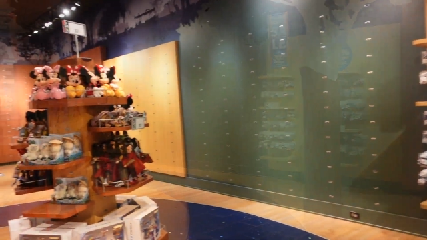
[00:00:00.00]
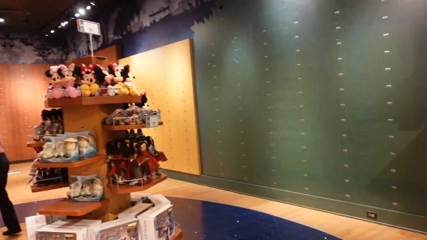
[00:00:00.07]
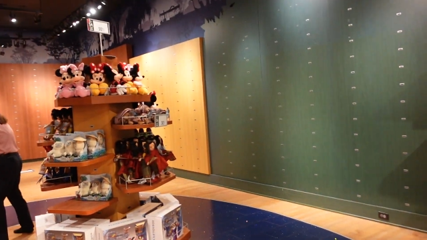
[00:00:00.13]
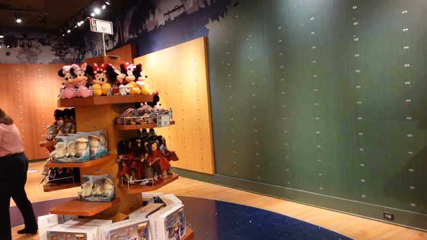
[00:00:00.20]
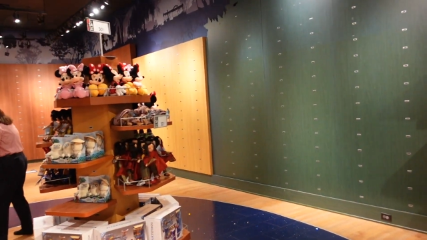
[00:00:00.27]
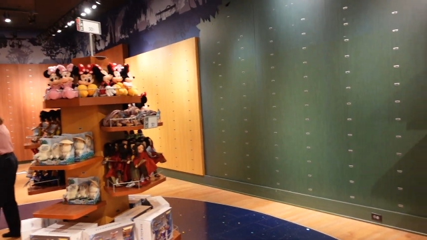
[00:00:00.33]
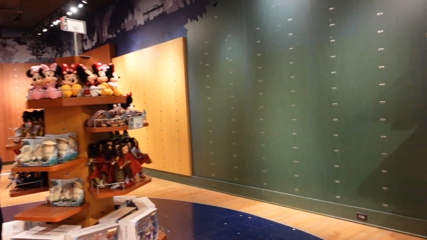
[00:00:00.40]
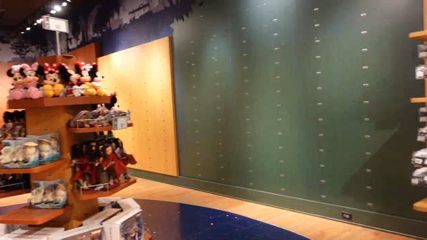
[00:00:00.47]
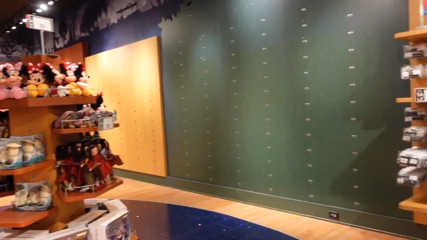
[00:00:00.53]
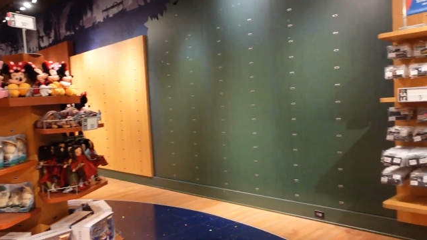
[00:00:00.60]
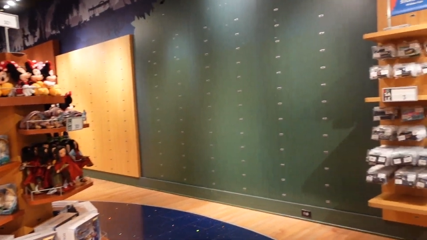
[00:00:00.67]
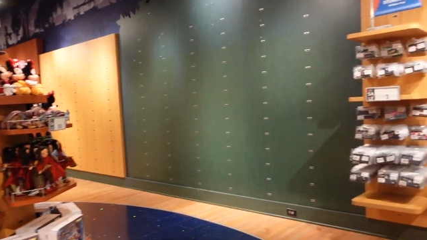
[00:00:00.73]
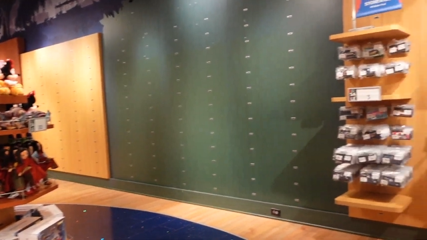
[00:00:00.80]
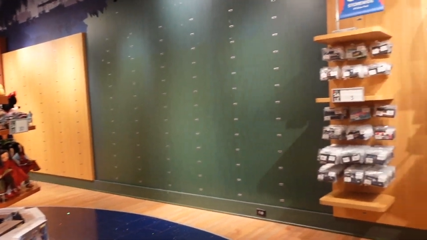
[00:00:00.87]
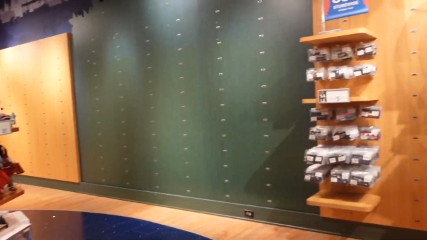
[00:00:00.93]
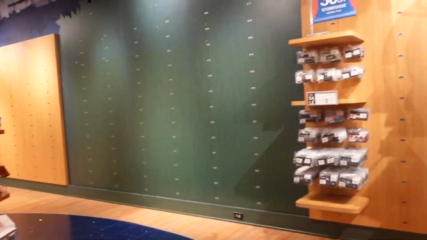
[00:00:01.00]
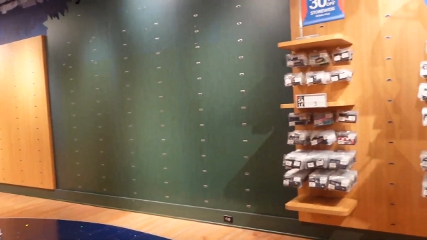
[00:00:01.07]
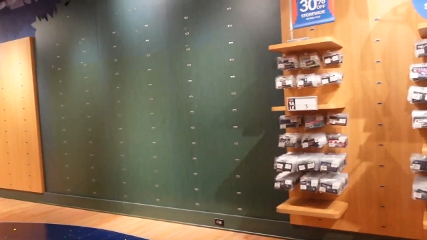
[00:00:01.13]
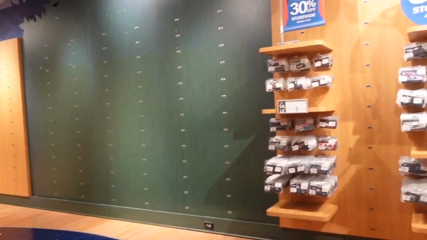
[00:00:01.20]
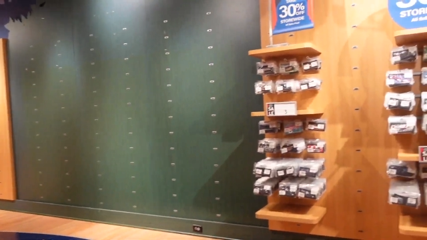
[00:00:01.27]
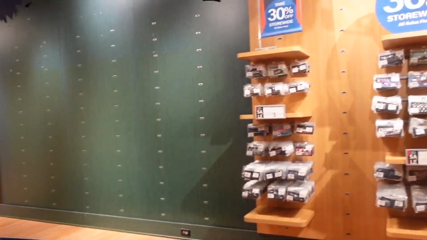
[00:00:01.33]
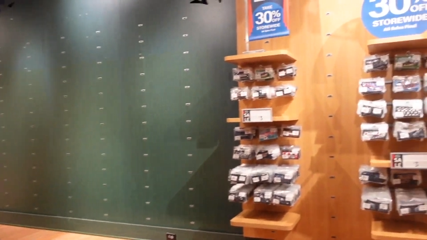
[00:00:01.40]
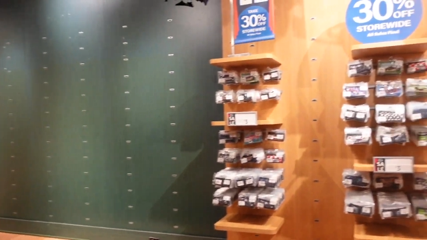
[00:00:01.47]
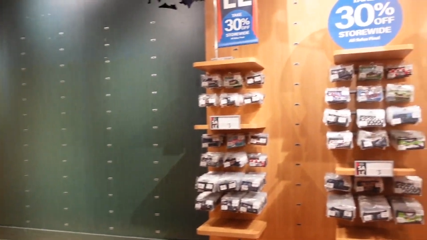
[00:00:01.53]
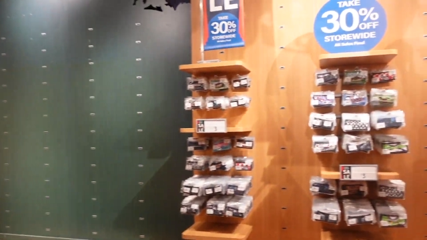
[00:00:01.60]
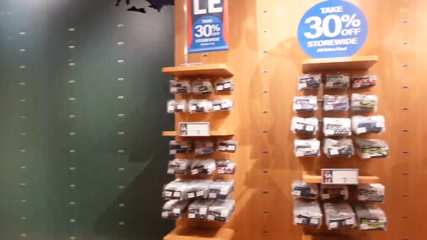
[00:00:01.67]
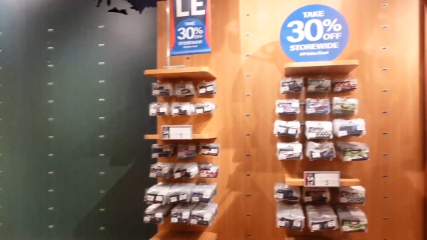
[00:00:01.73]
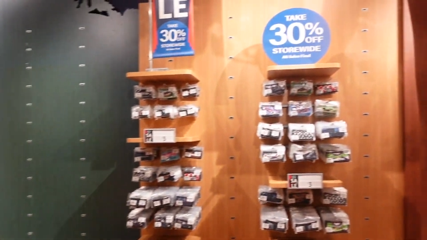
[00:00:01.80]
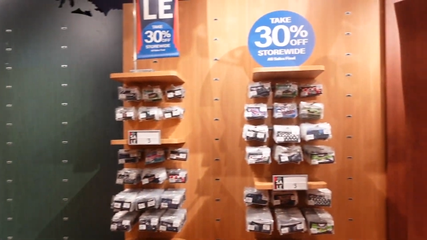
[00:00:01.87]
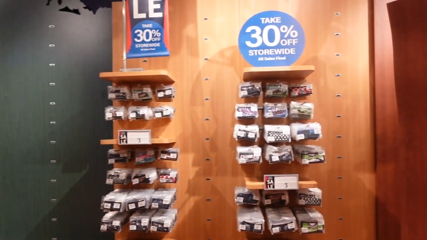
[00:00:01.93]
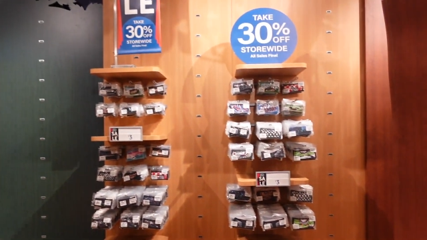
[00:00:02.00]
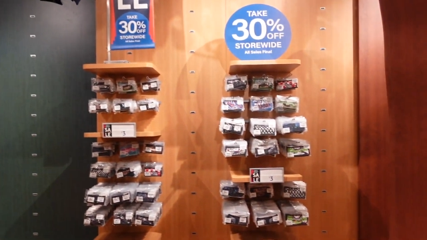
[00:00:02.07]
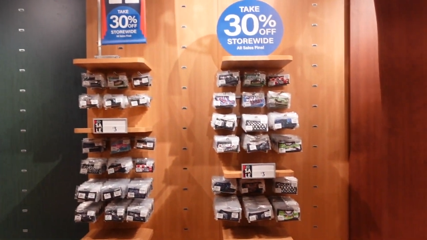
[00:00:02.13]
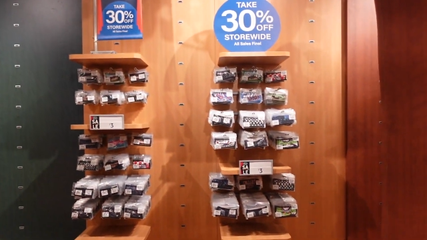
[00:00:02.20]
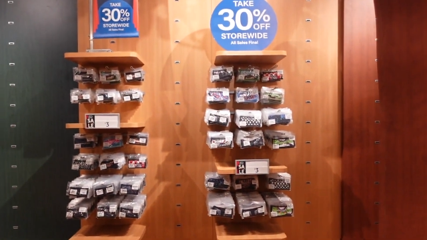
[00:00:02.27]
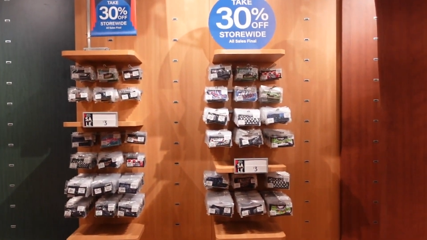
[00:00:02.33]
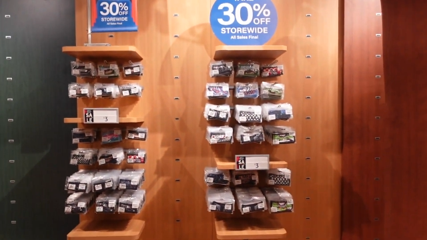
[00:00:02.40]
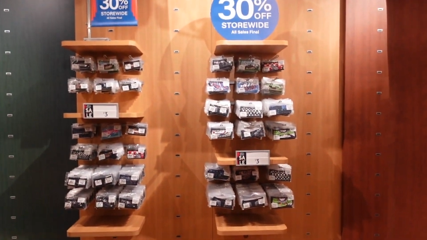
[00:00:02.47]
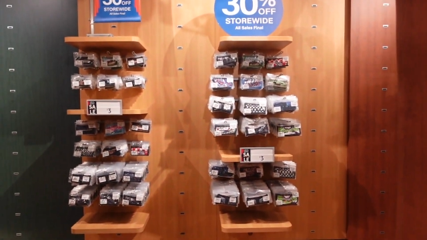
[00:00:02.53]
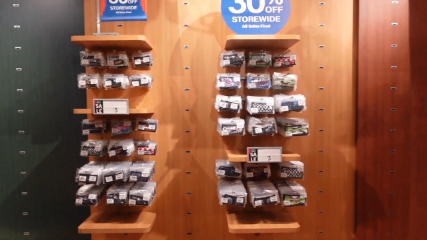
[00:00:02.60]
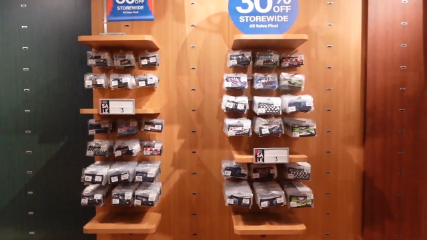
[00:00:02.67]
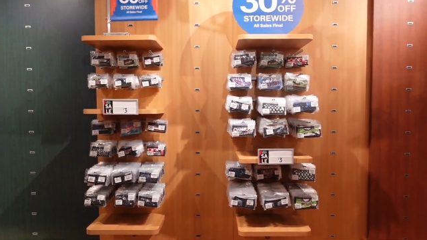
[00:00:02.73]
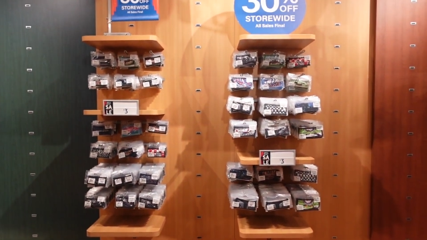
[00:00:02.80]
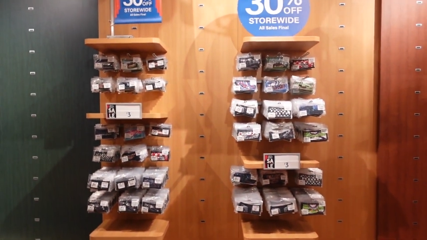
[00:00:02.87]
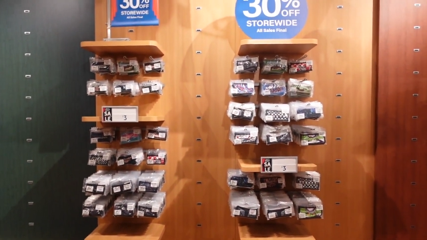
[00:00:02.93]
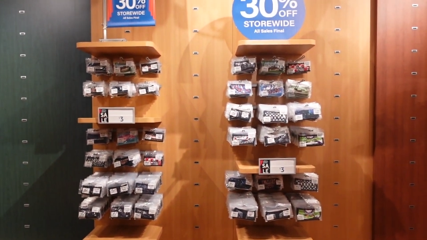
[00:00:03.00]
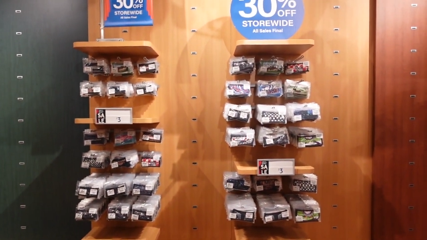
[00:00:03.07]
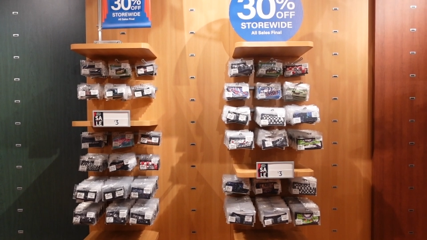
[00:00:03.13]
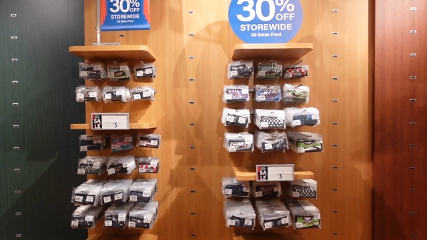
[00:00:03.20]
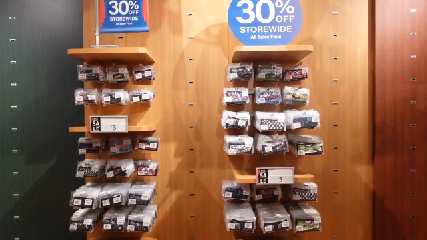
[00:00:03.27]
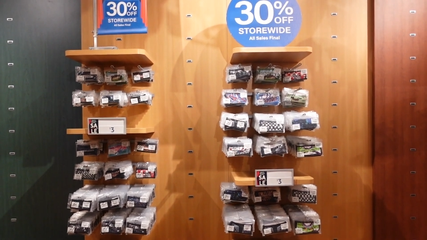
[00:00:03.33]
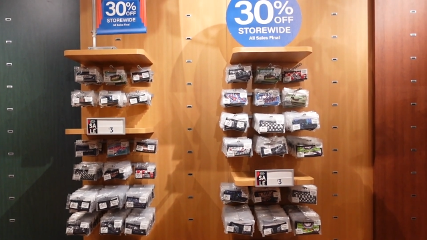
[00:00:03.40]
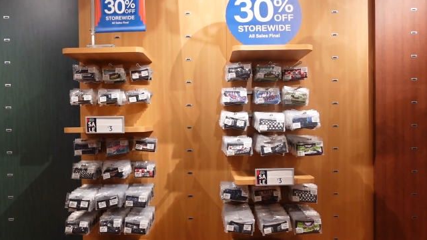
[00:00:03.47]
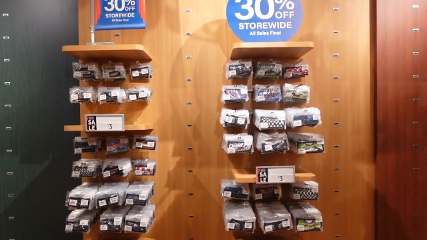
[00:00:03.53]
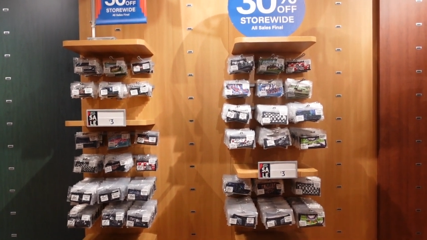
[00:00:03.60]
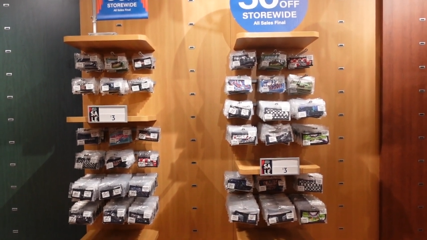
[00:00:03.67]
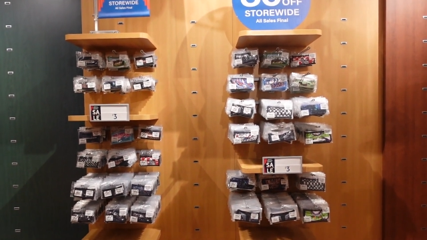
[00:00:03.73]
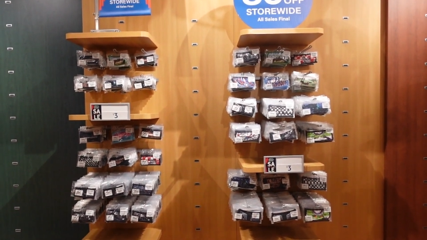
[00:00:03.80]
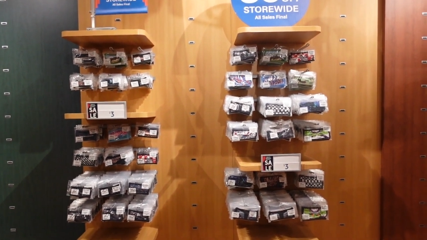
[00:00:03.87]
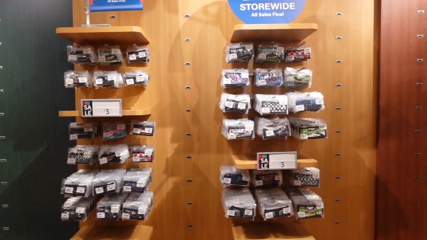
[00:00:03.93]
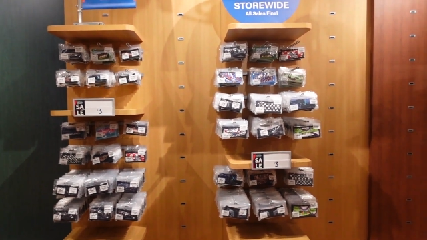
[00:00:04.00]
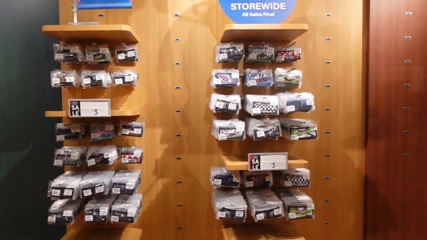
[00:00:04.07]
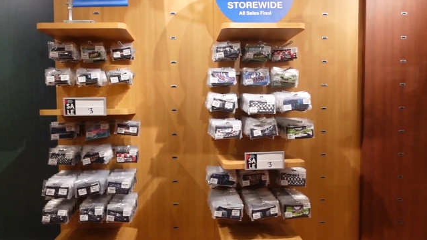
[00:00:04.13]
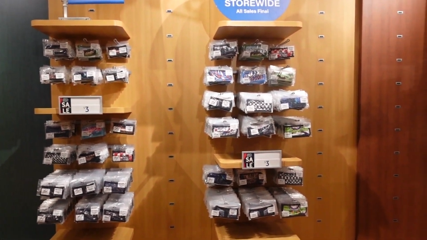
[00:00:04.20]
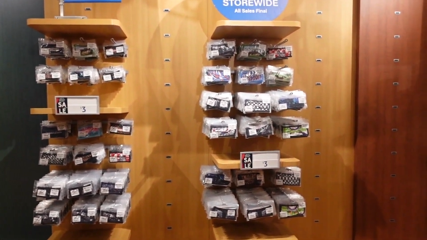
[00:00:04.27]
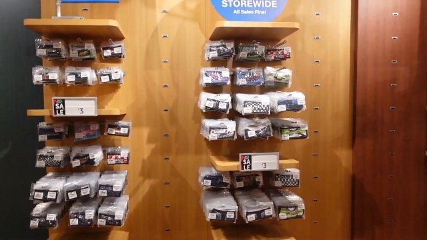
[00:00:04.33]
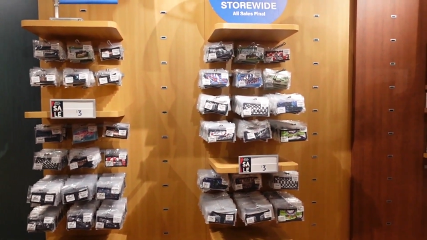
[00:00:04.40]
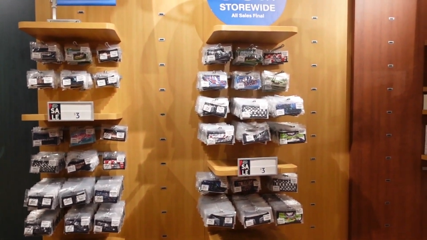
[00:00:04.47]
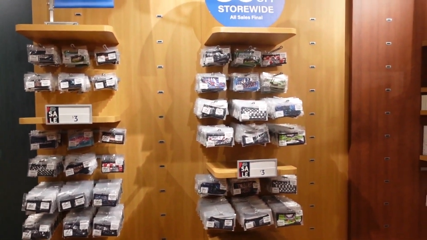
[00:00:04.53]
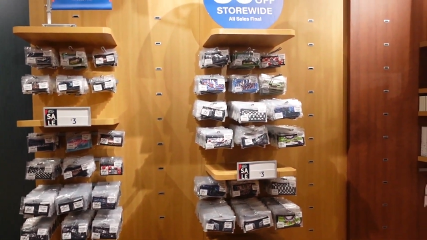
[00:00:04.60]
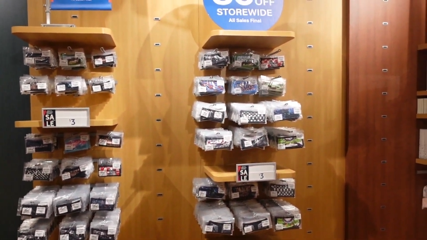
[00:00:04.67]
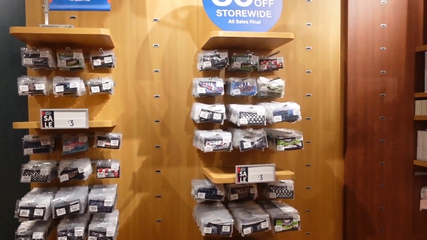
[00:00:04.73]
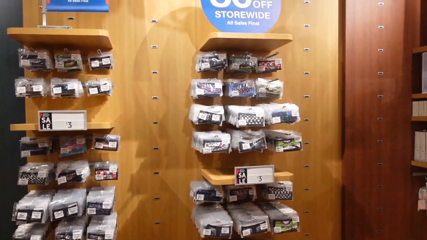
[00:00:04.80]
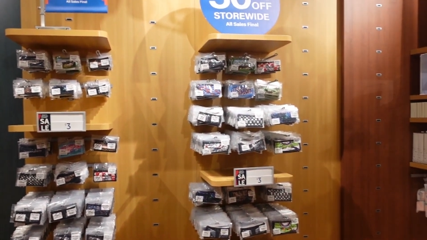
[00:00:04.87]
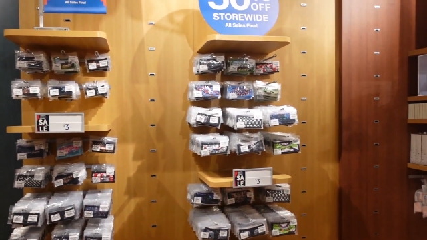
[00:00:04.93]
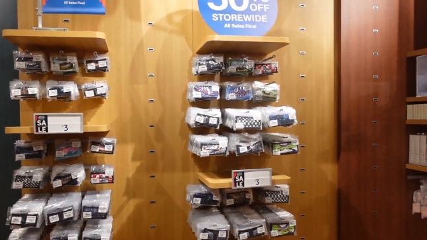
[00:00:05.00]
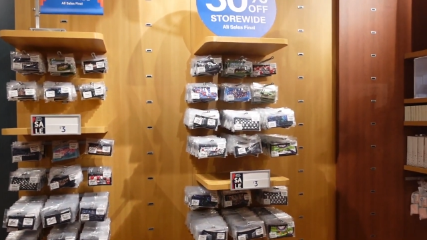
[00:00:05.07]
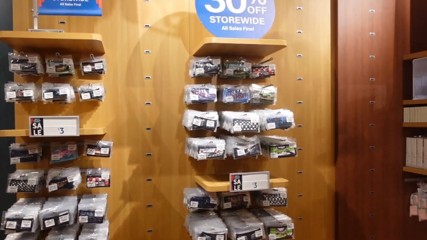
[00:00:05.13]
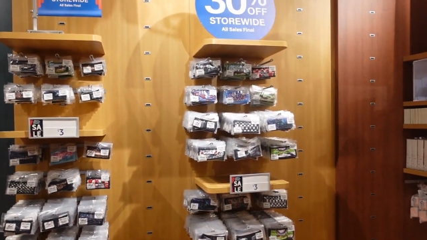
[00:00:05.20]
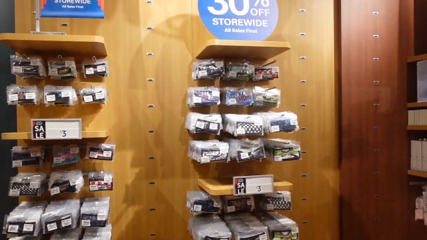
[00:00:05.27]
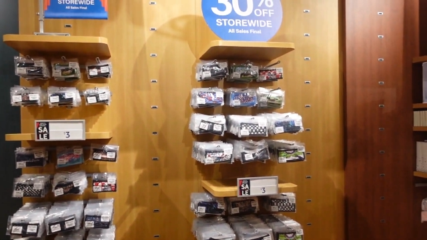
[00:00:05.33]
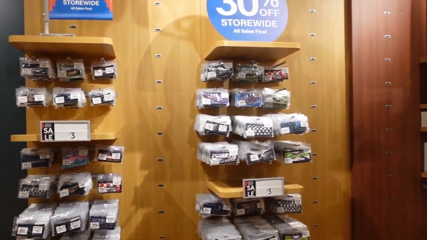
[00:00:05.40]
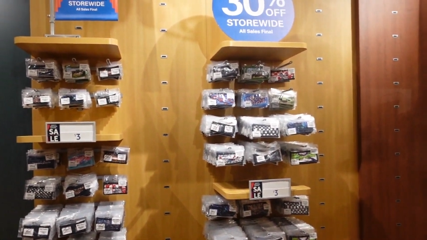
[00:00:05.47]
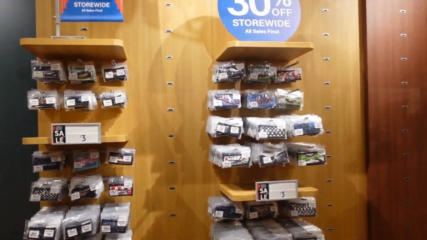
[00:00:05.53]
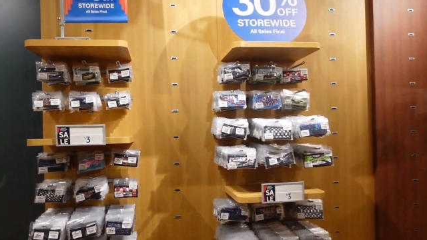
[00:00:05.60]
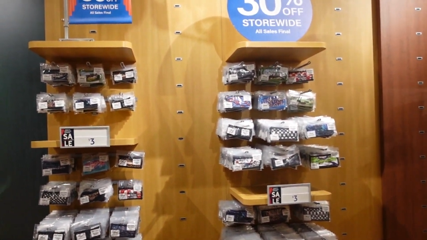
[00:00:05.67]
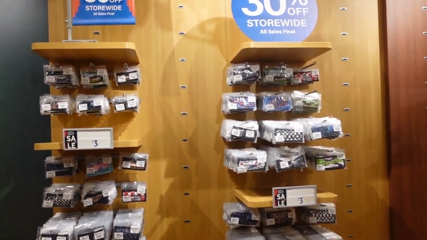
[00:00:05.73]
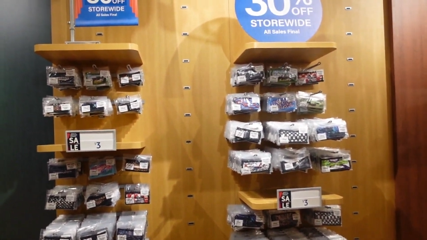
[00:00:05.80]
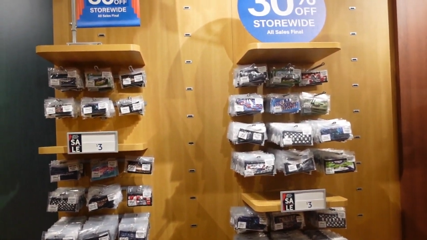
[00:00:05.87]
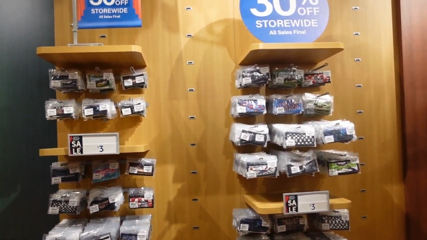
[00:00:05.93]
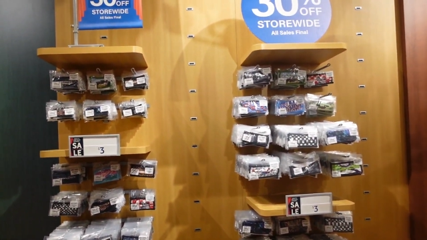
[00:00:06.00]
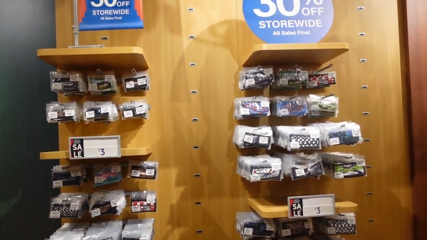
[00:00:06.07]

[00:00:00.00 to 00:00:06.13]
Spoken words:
No face is visible, so there are no lips to read.